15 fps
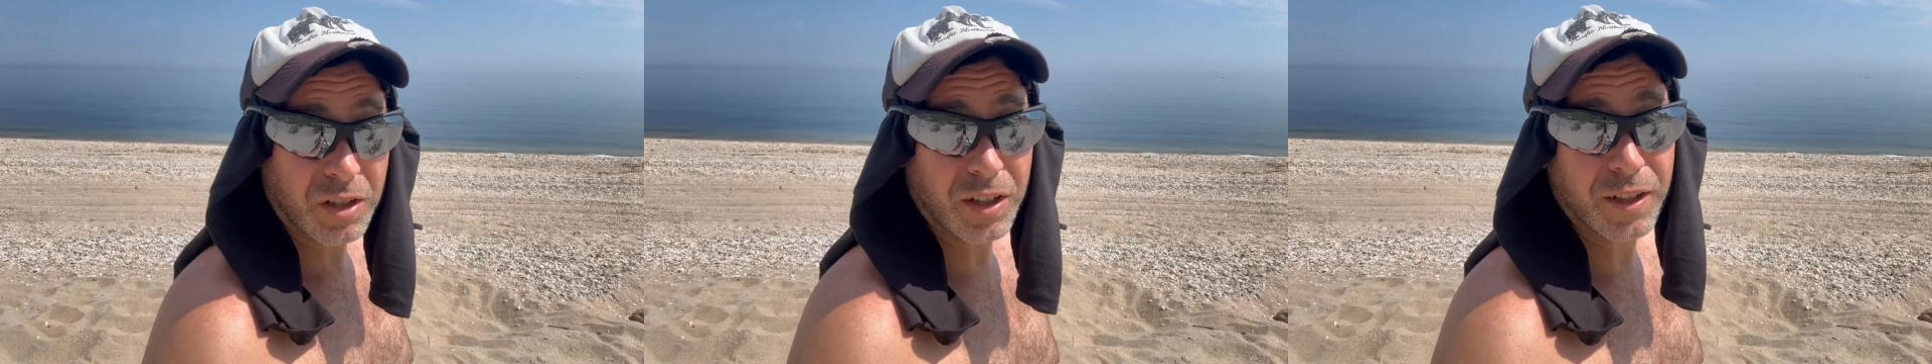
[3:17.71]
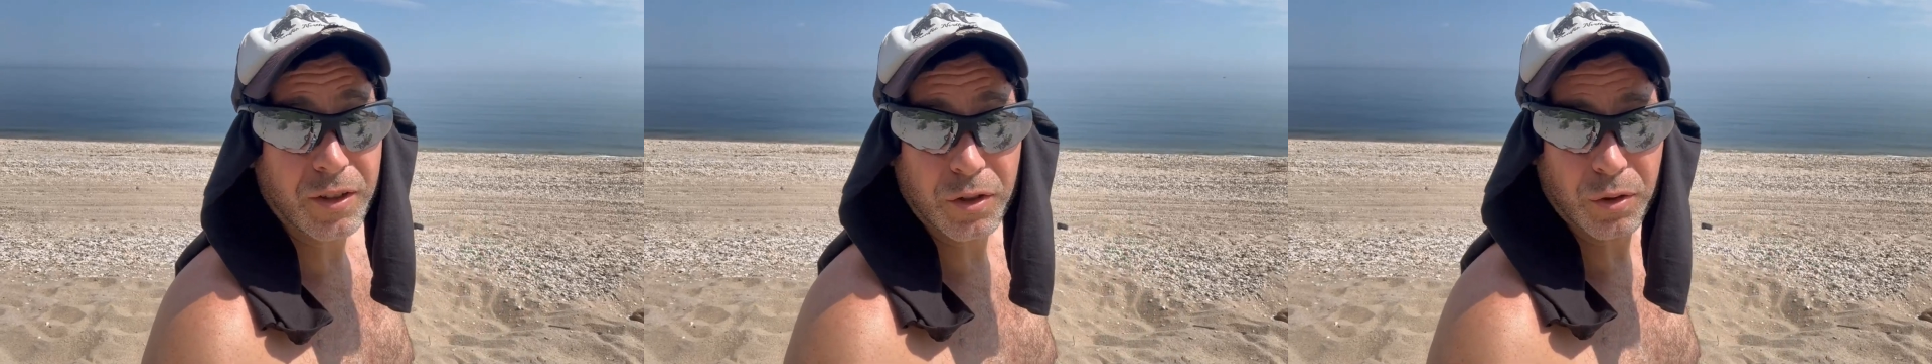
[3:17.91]

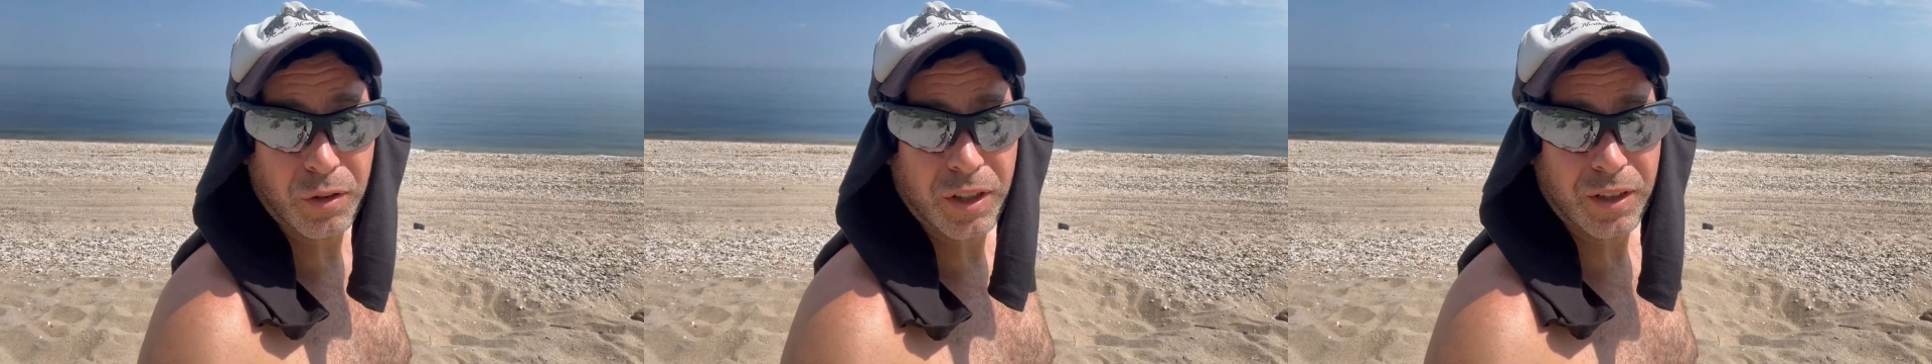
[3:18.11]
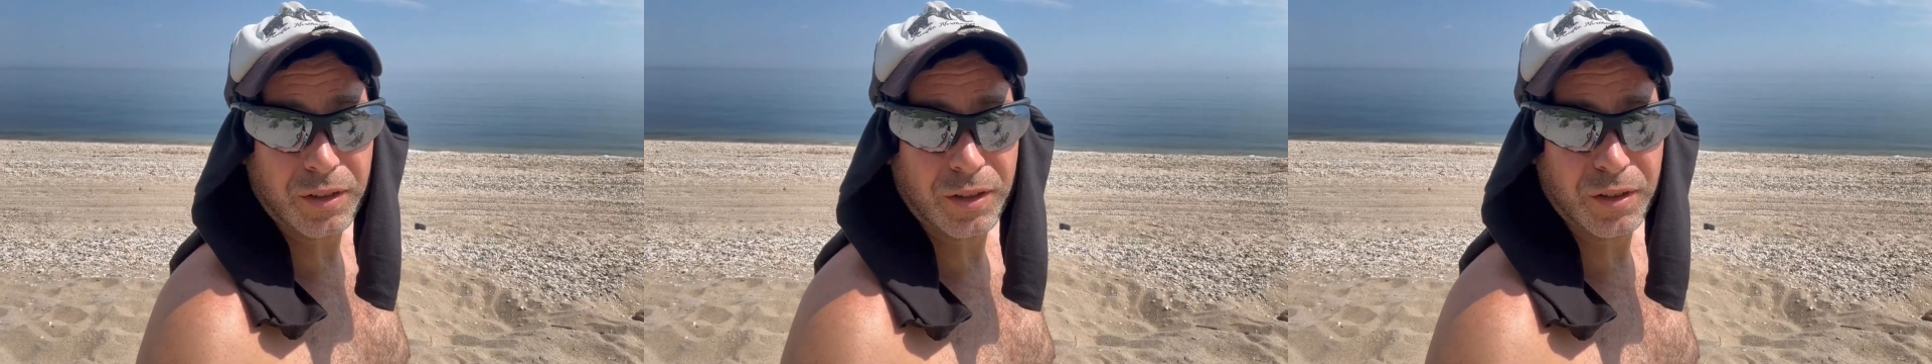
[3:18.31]
enjoy
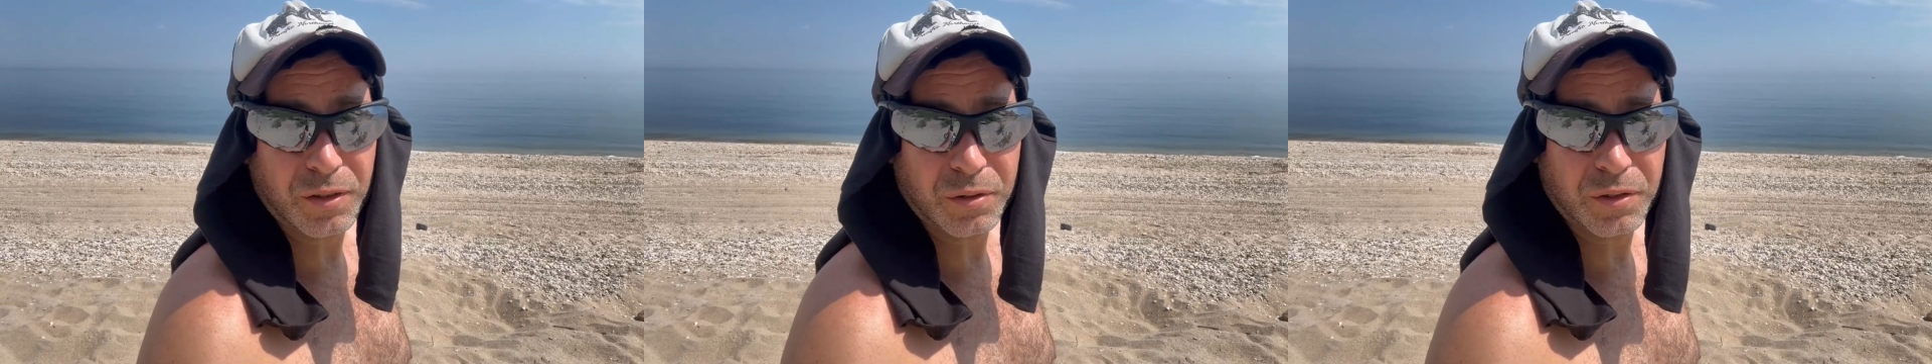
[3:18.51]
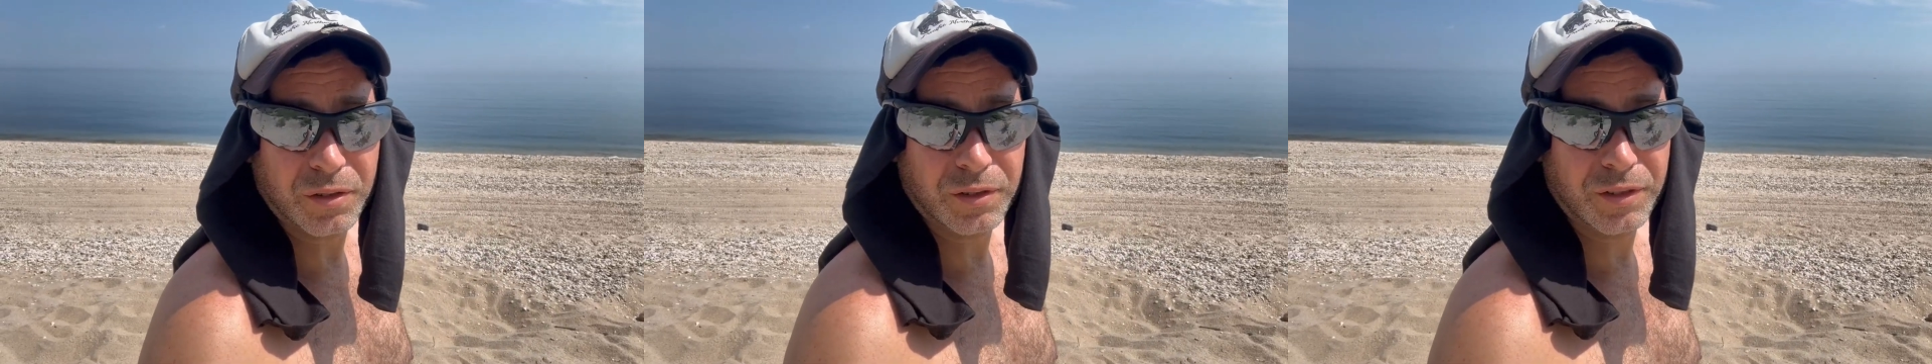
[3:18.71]
it too.
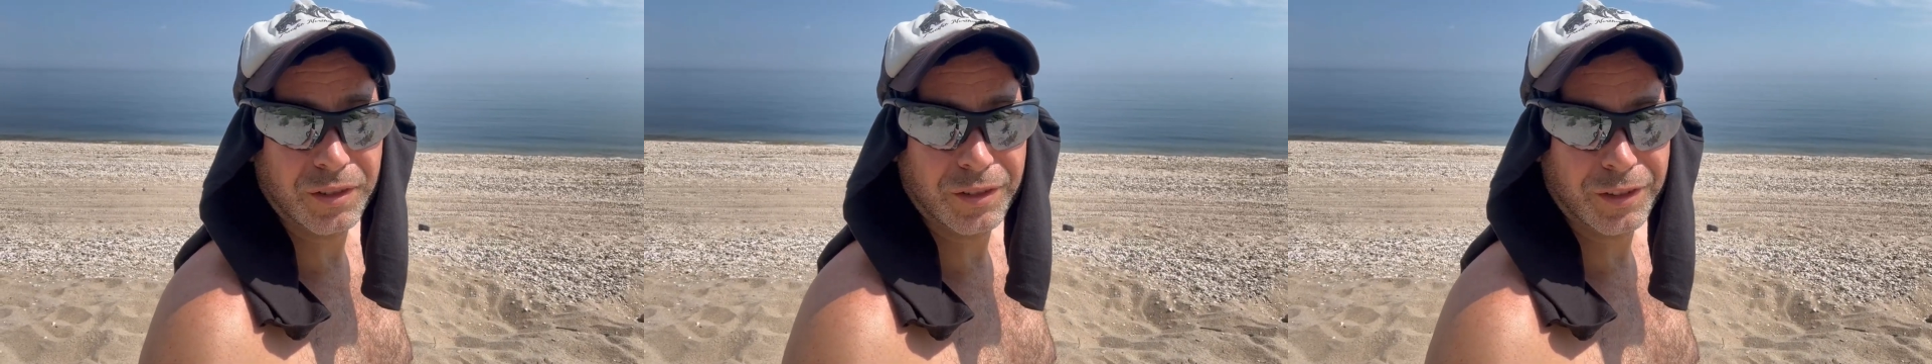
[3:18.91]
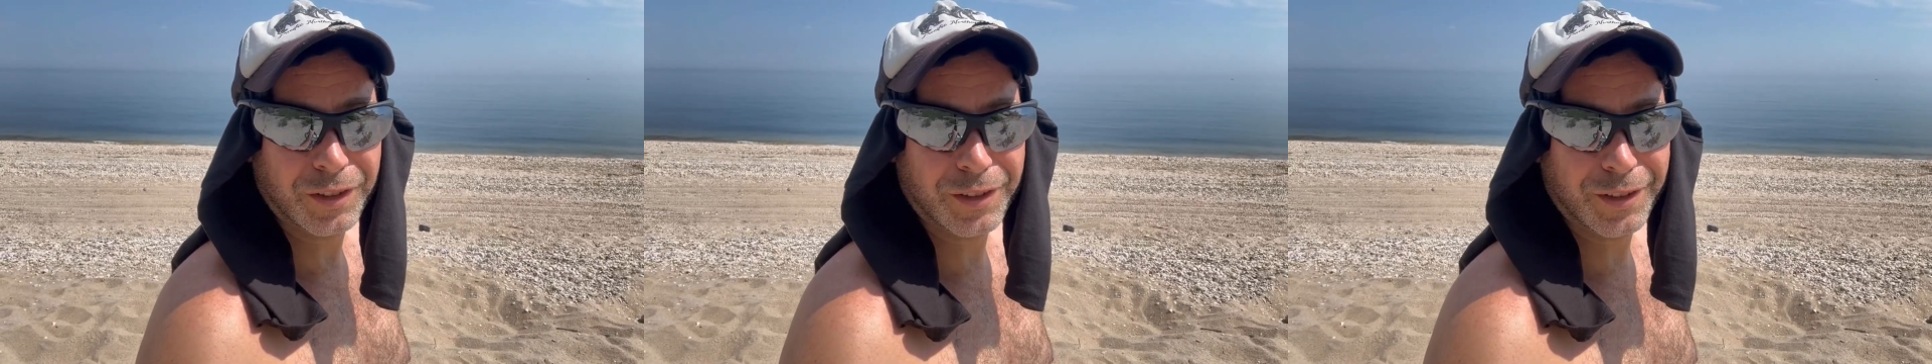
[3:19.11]

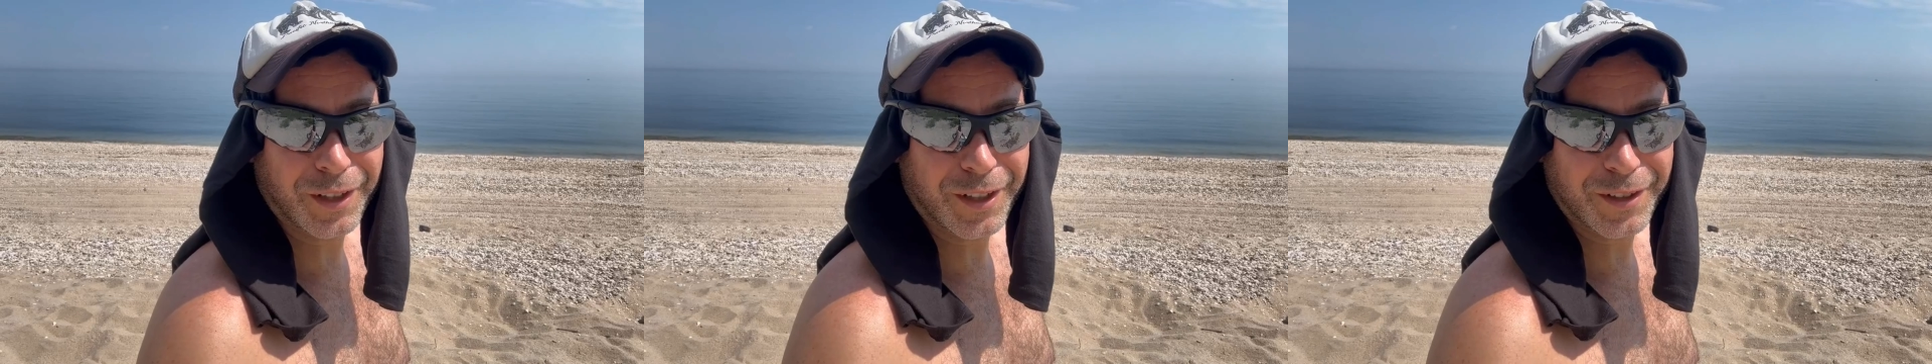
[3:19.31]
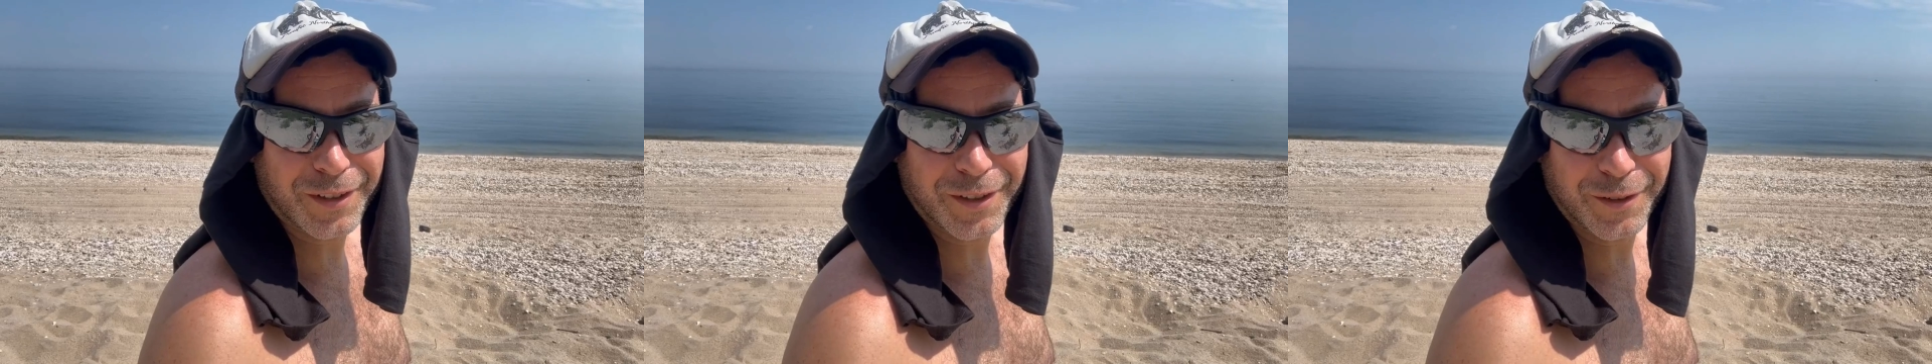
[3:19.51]
It's
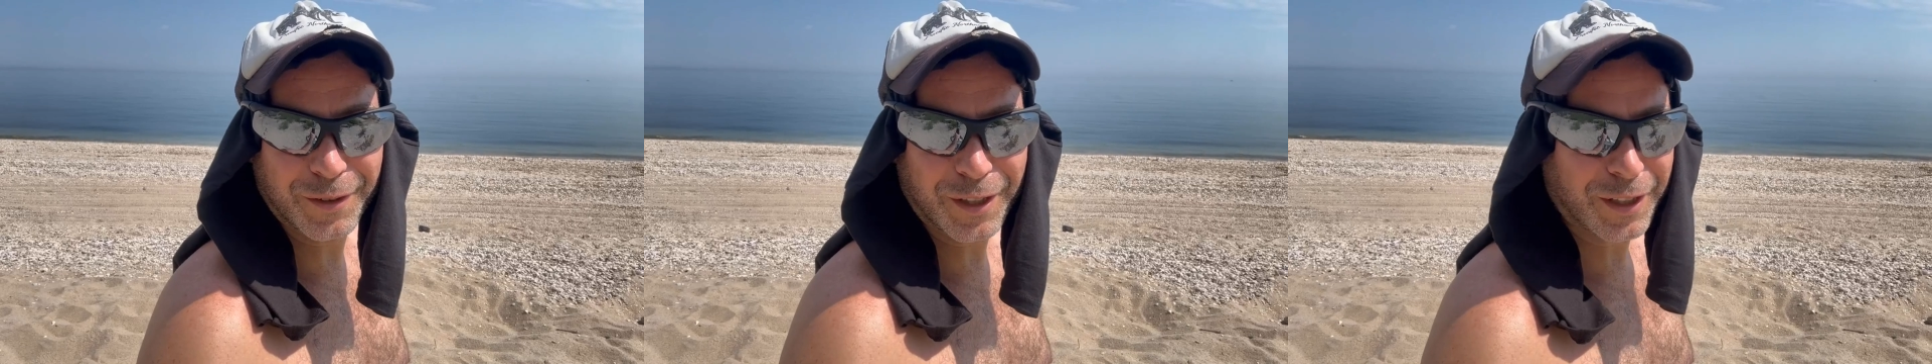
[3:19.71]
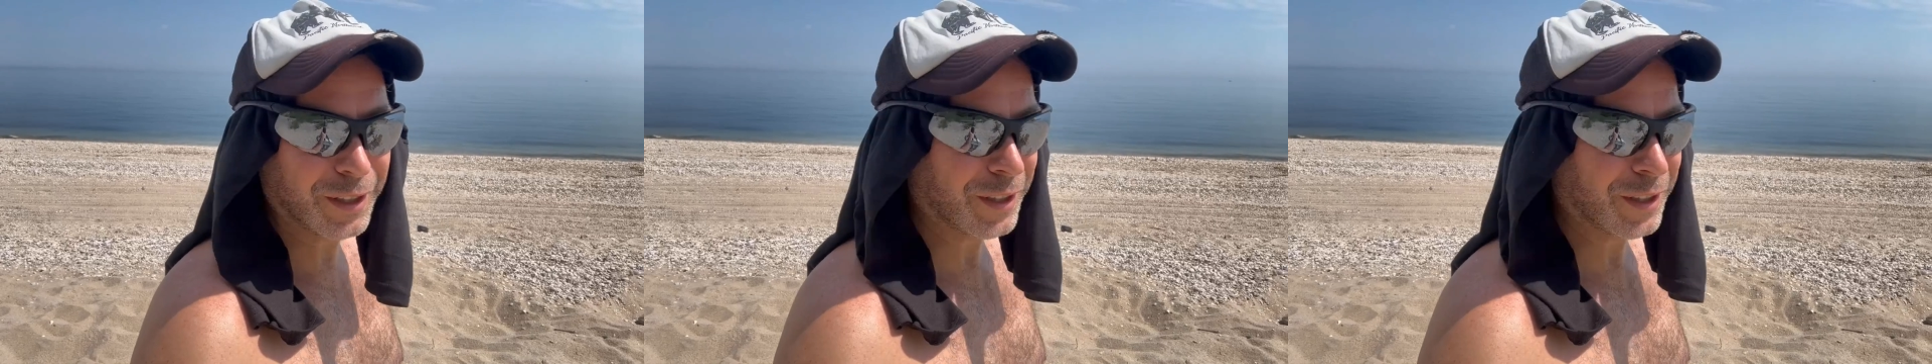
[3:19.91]
nice to